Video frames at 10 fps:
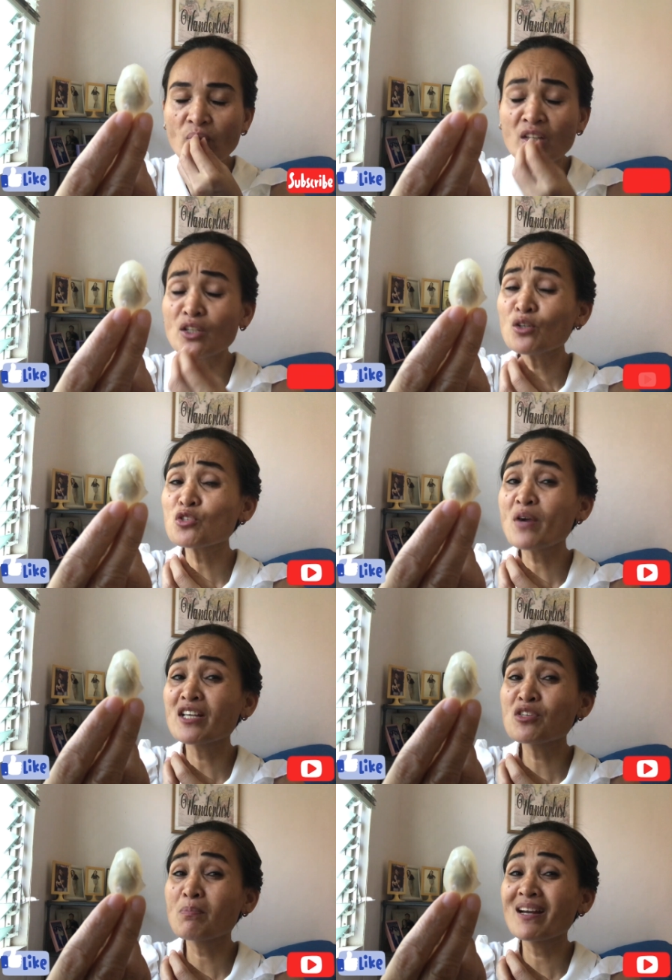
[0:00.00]
Don't try
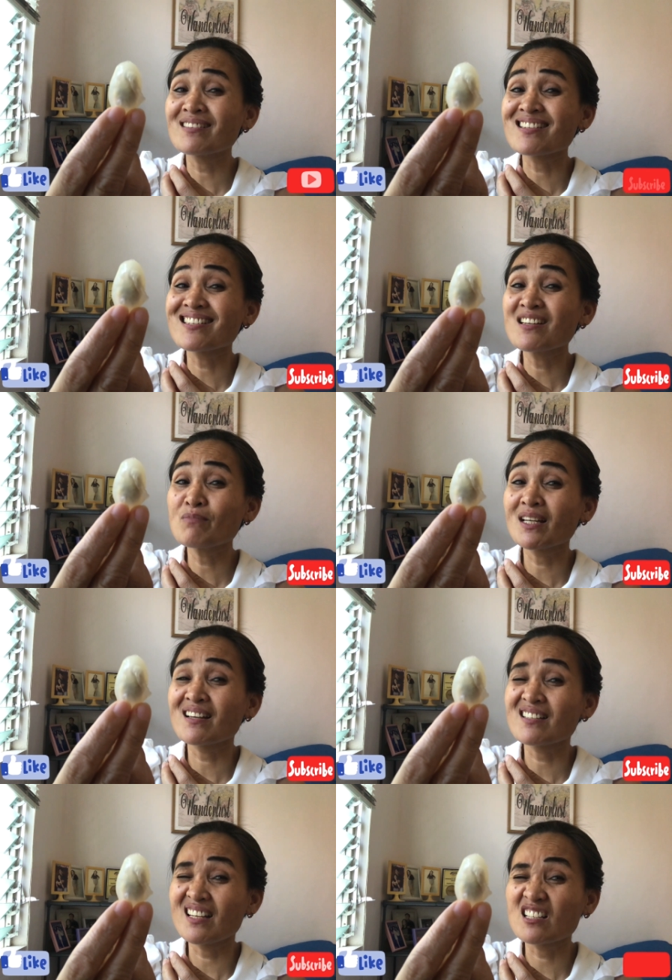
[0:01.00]
to bite the seed because
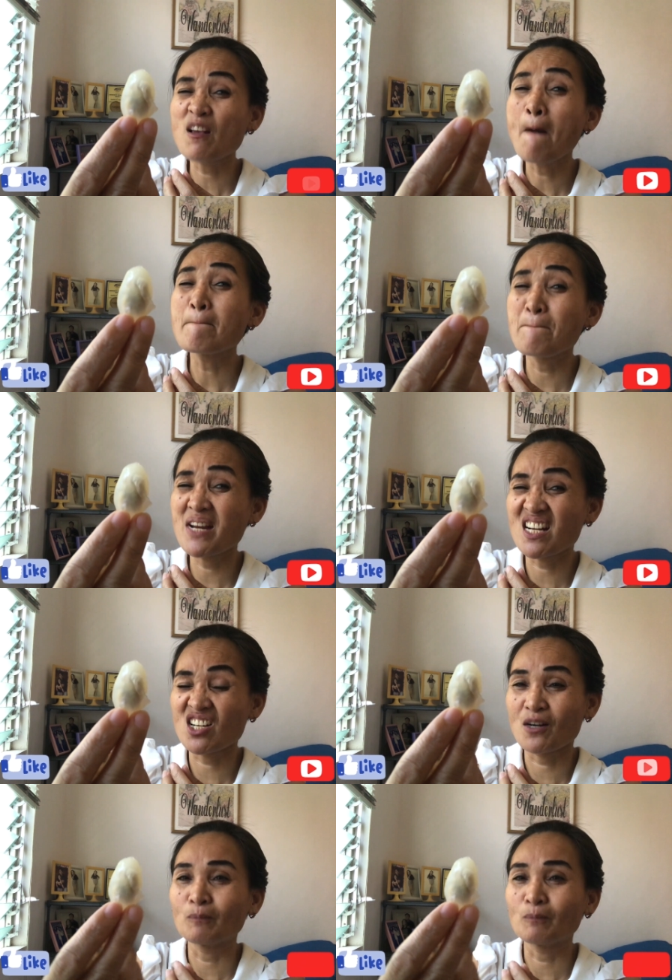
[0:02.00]
it's bitter.